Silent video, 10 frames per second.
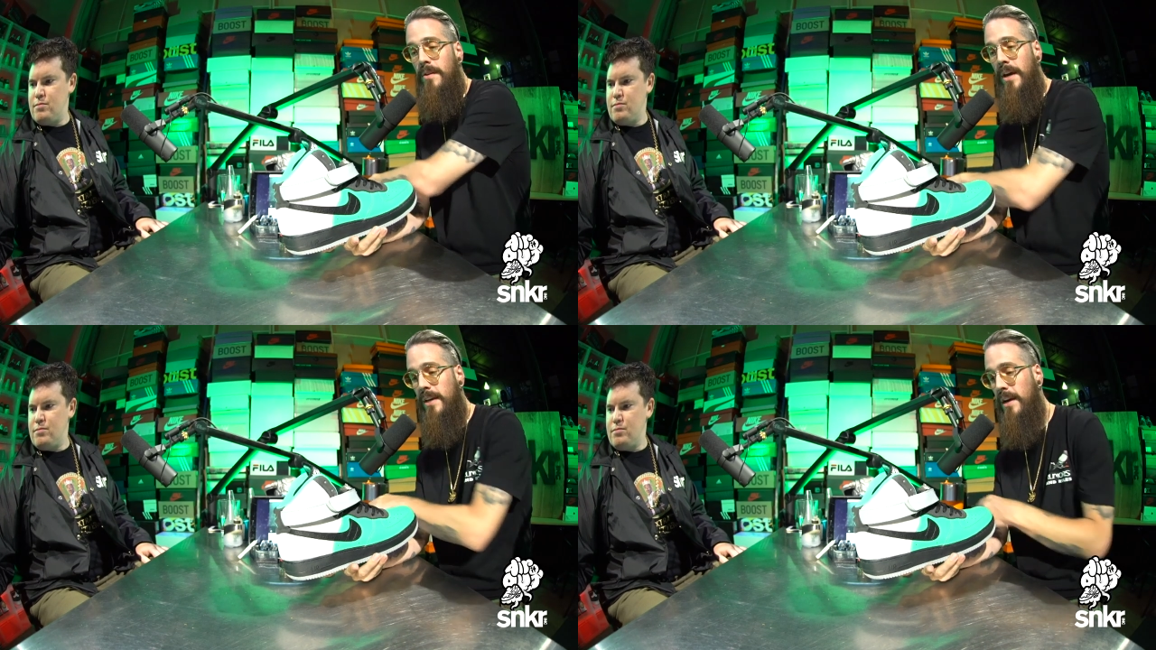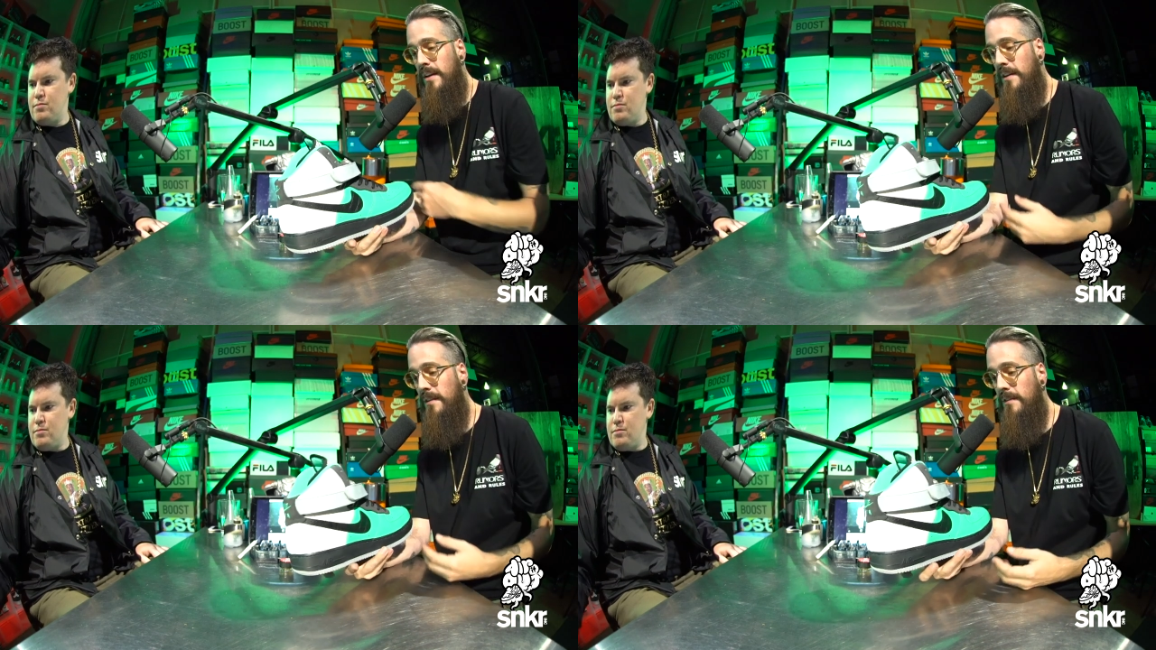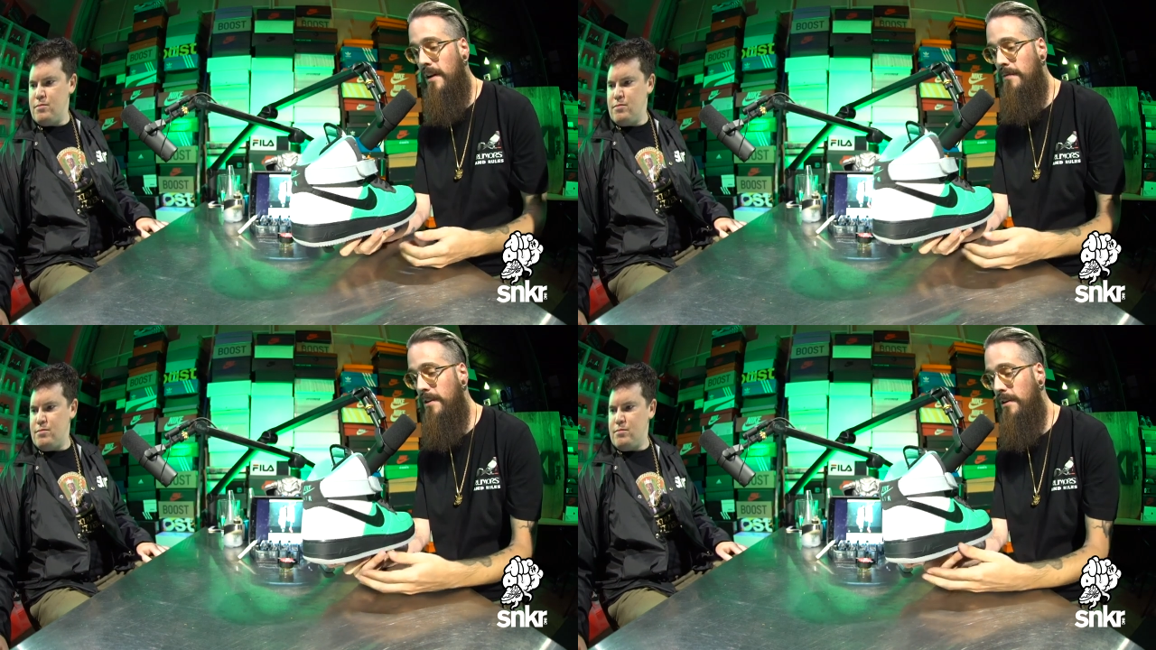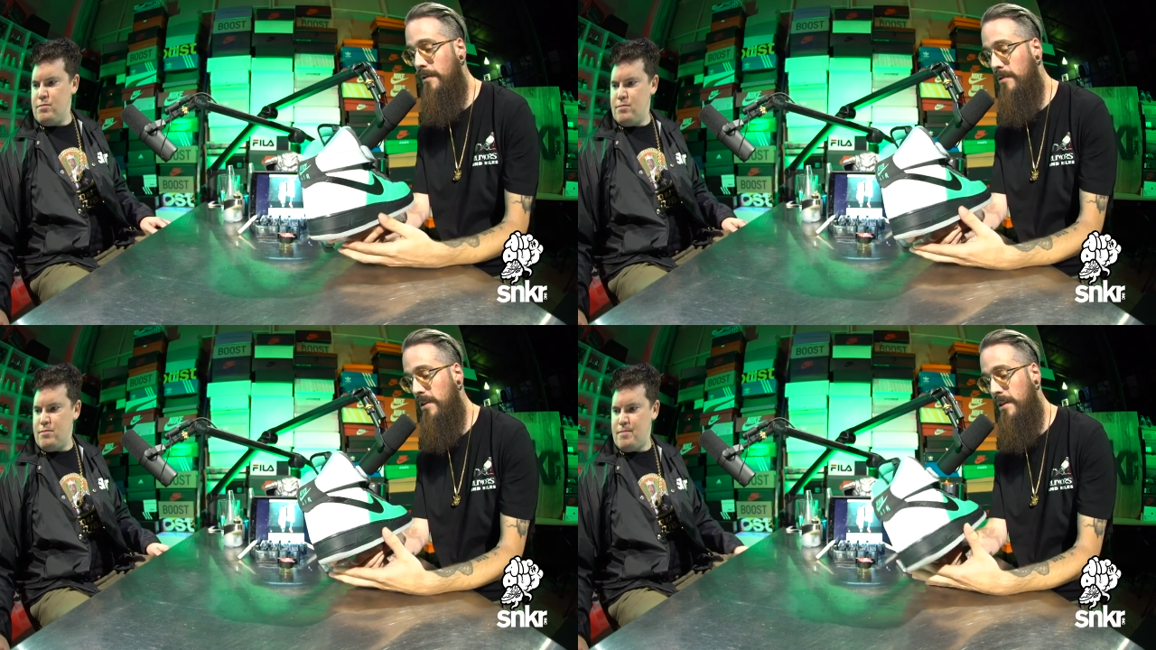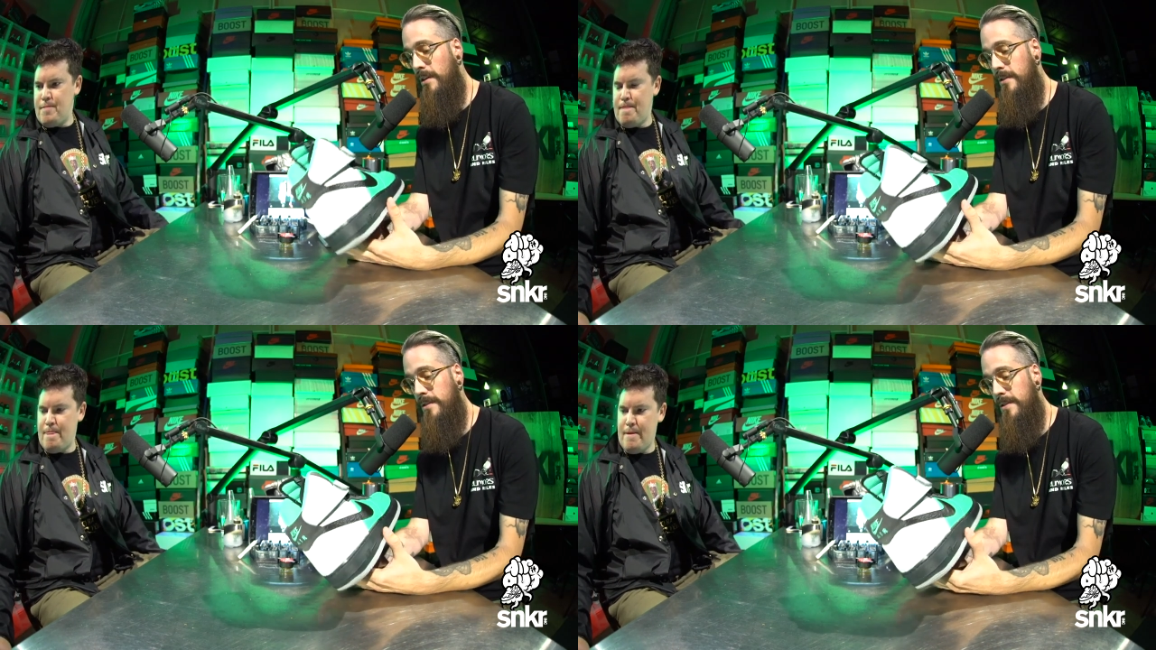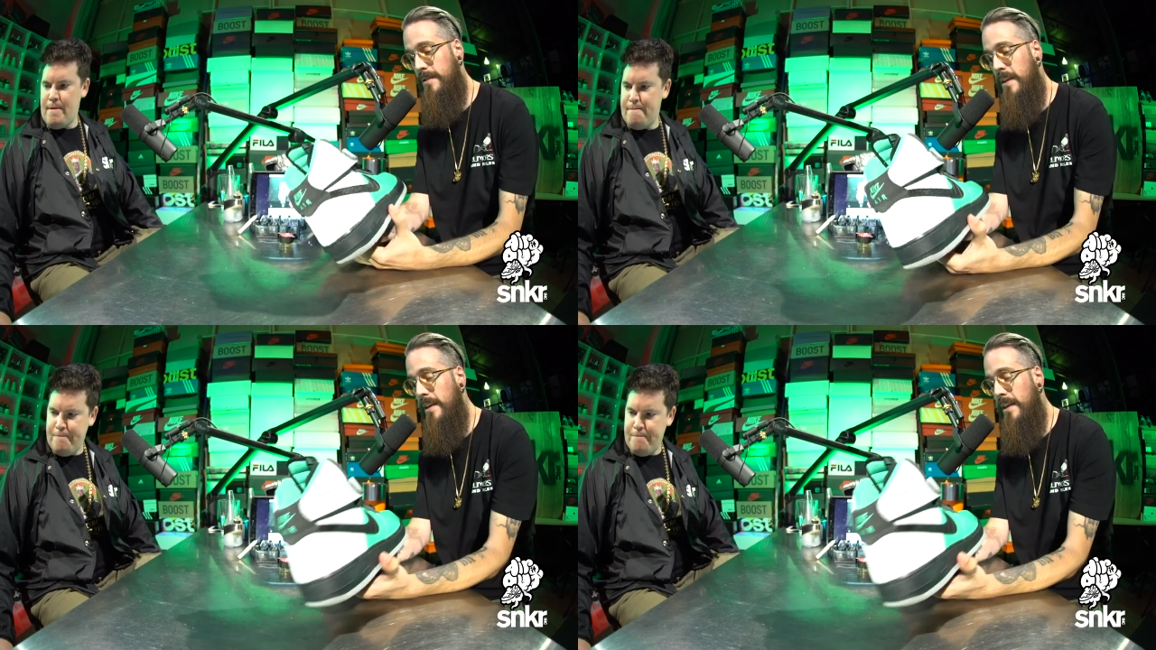Speaker 1: Nike IDs that I've done over the years.